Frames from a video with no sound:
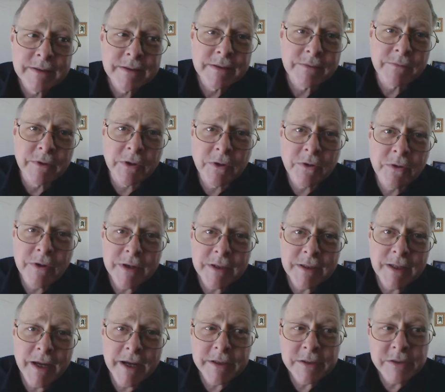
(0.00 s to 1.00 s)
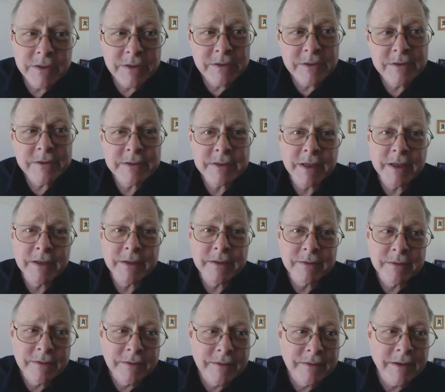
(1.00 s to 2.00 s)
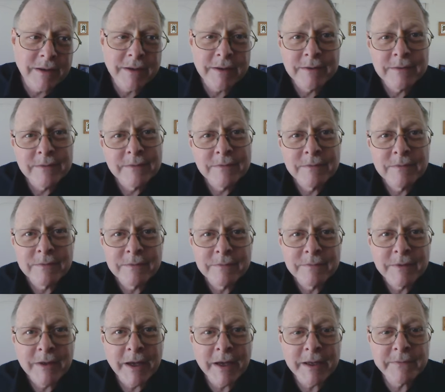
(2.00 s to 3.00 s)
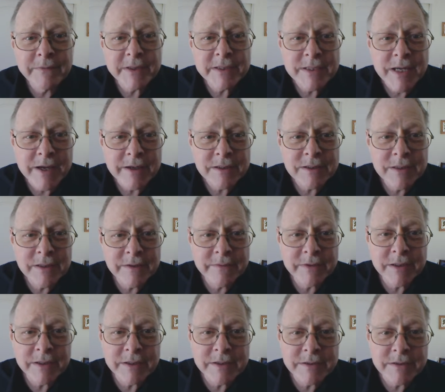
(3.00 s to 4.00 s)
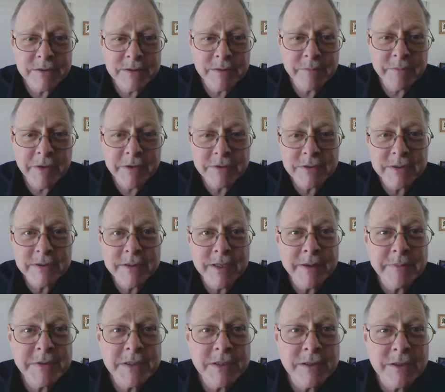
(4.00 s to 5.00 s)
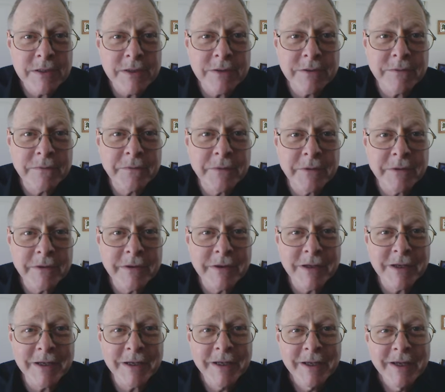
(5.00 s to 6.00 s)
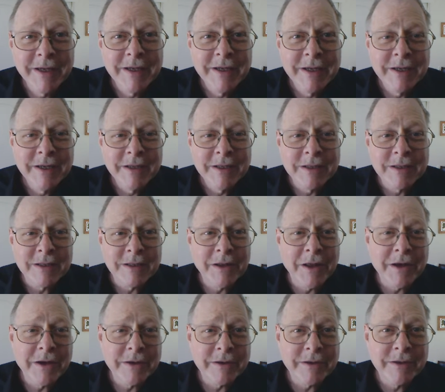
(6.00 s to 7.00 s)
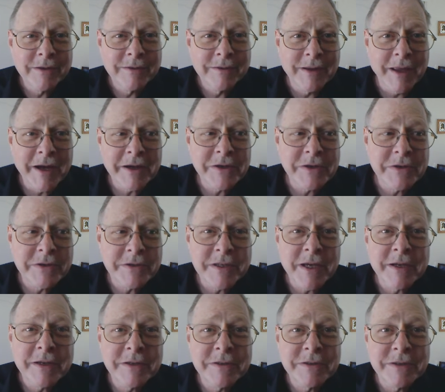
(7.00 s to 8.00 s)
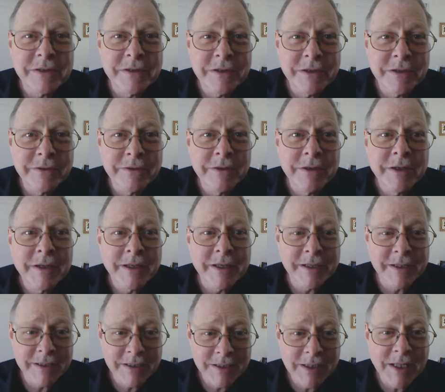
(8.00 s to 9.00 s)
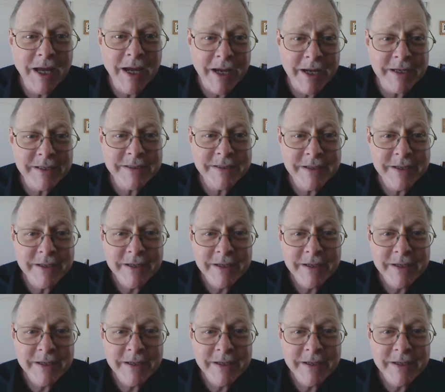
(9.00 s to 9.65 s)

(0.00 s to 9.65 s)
recorded lectures and Canvas activities are supposed to substitute for the long lectures I used to do in class.